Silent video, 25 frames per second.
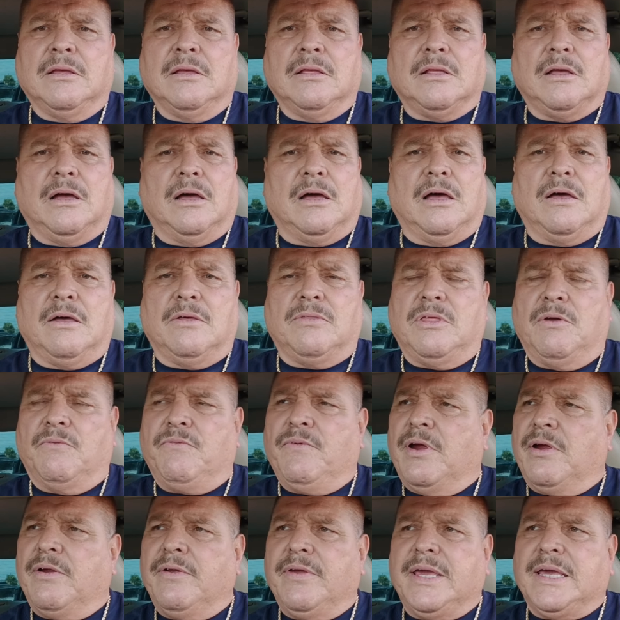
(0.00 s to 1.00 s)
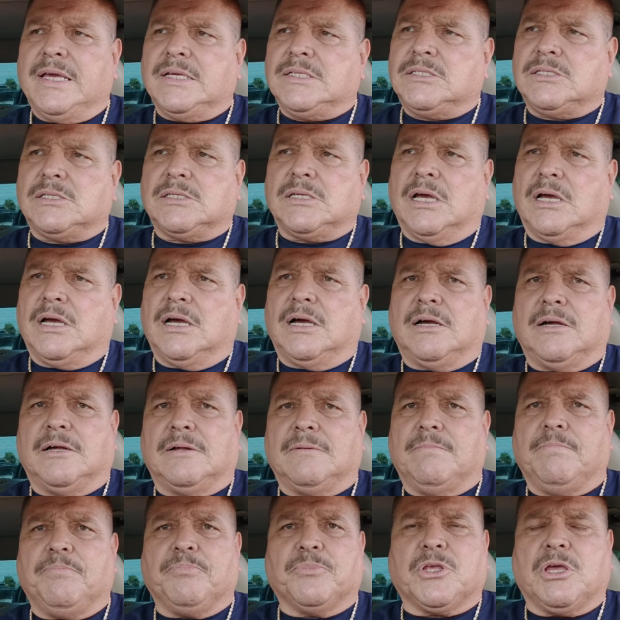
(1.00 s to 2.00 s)
uh, the various uh,
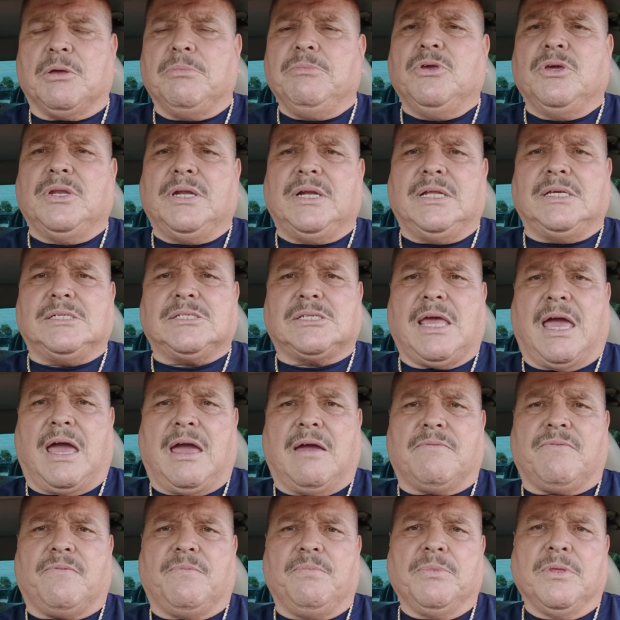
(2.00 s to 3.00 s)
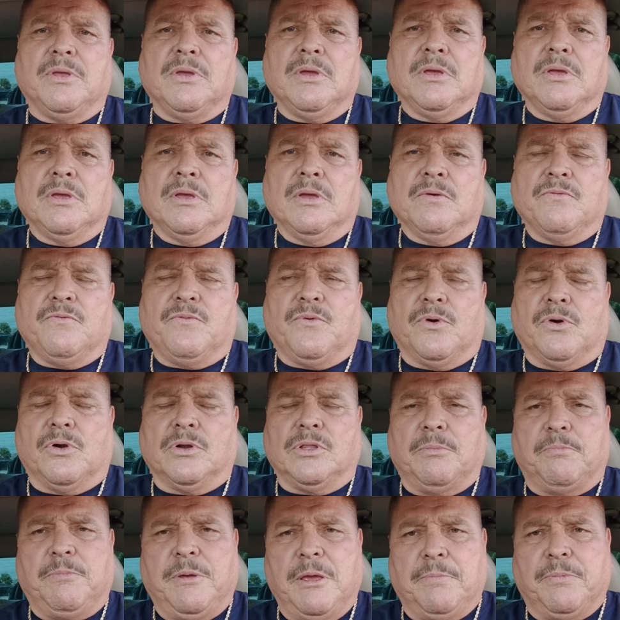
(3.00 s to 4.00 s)
communities have for
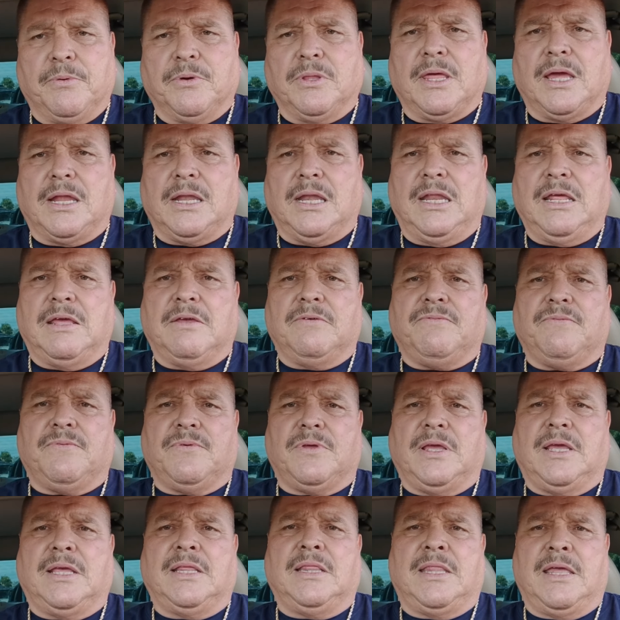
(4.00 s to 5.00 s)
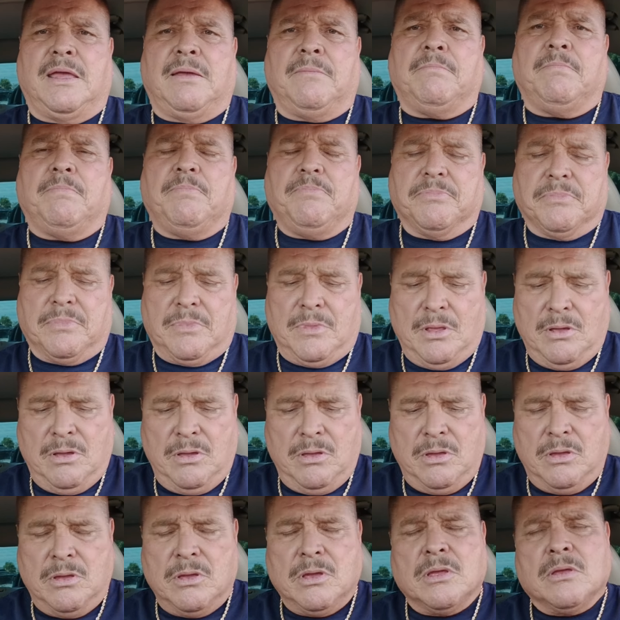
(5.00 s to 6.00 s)
the people that live in them.
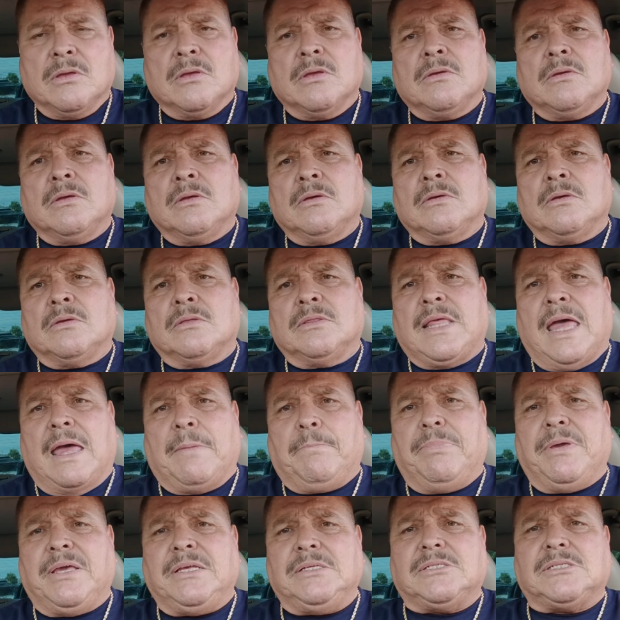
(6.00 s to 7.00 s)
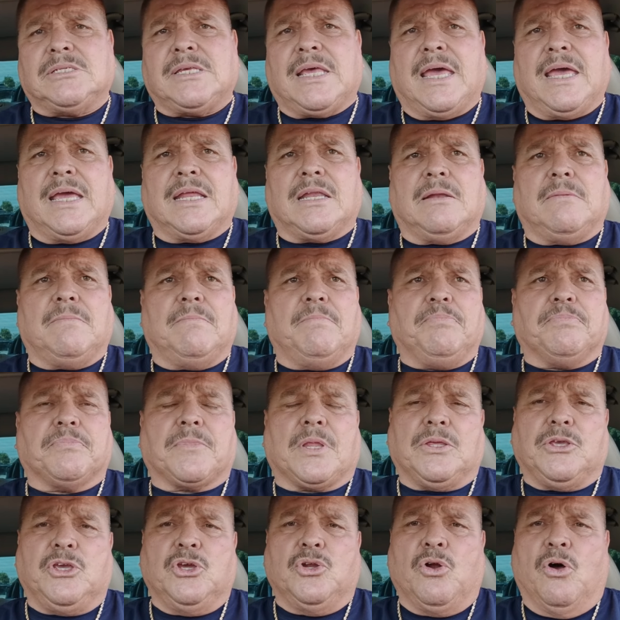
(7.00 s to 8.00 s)
That being said,
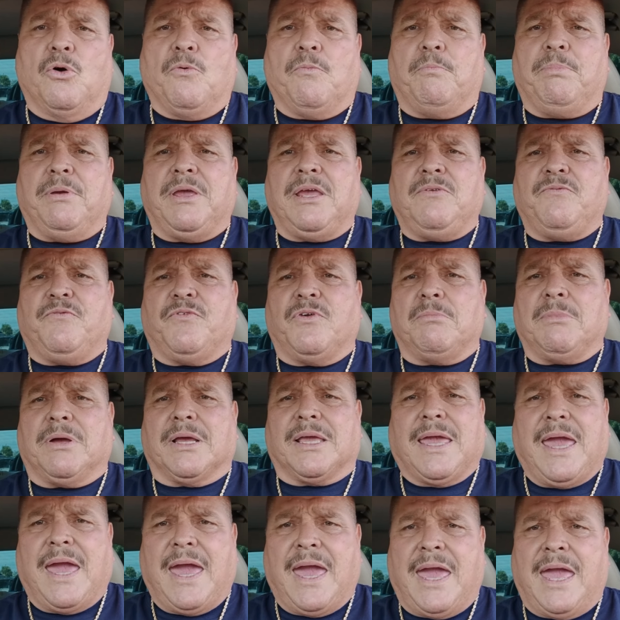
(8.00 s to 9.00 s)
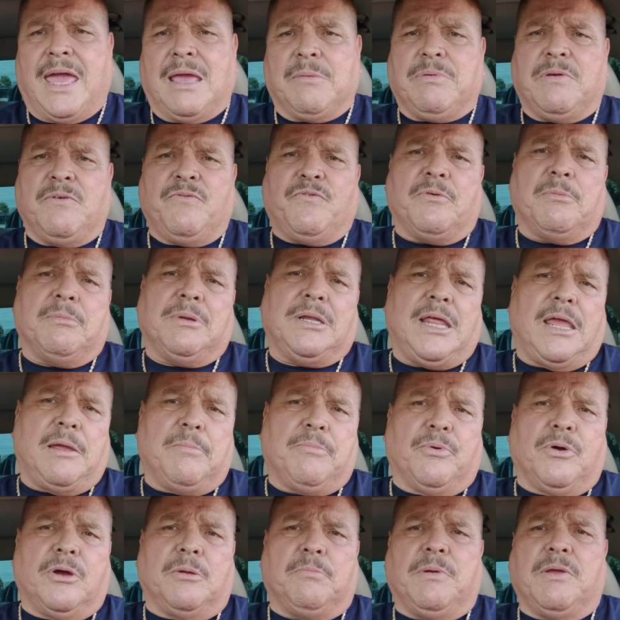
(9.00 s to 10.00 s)
you know, being from a gang, being from a
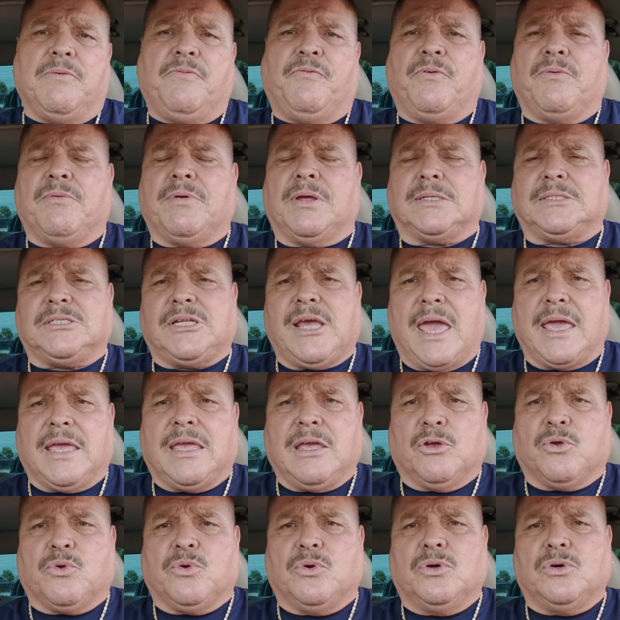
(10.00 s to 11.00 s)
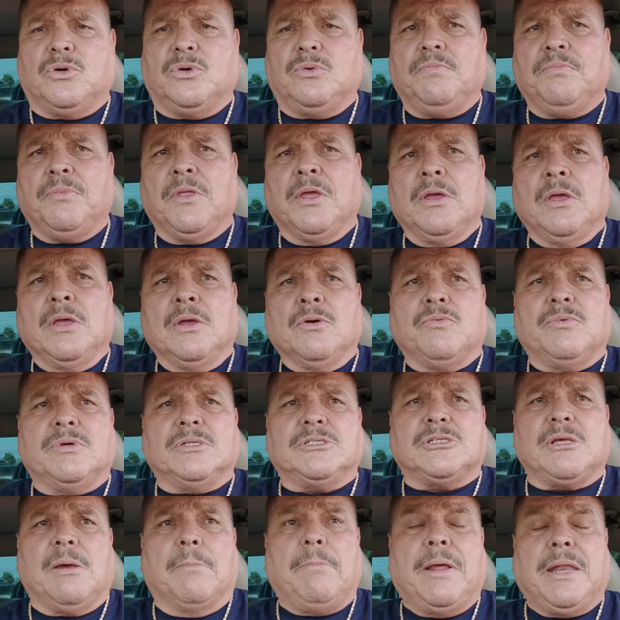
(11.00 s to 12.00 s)
neighborhood, being from a tagging crew, when
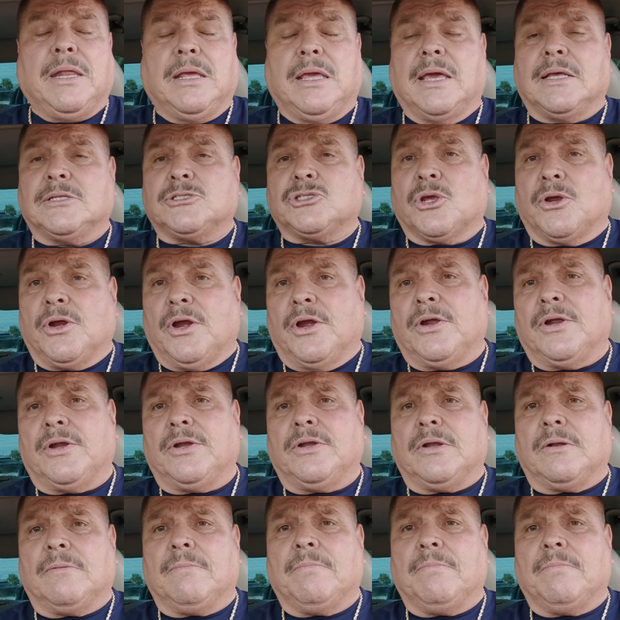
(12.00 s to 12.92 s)
somebody gets hurt,